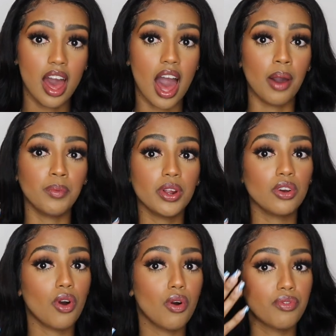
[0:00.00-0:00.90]
I wouldn't
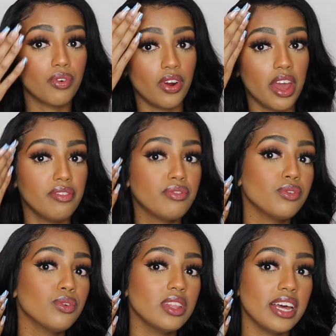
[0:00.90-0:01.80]
go for a
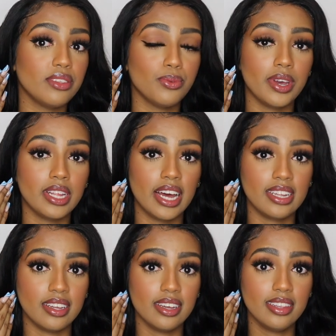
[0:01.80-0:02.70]
full lace wig
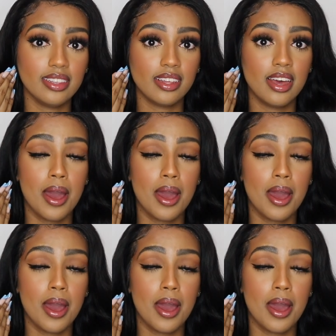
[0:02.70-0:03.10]
like this,